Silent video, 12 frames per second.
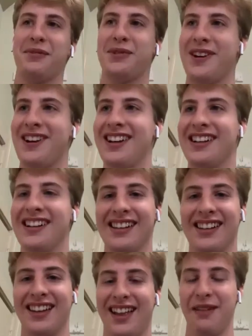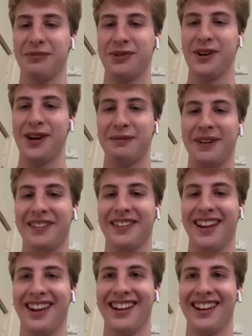sorry. I'm uh, sorry about
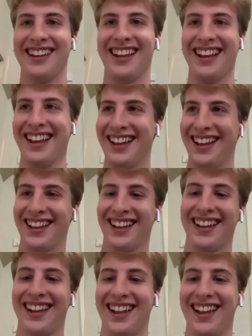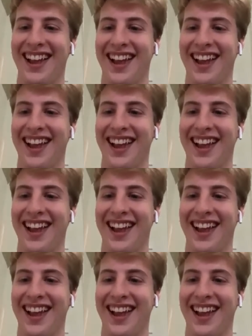that. uh,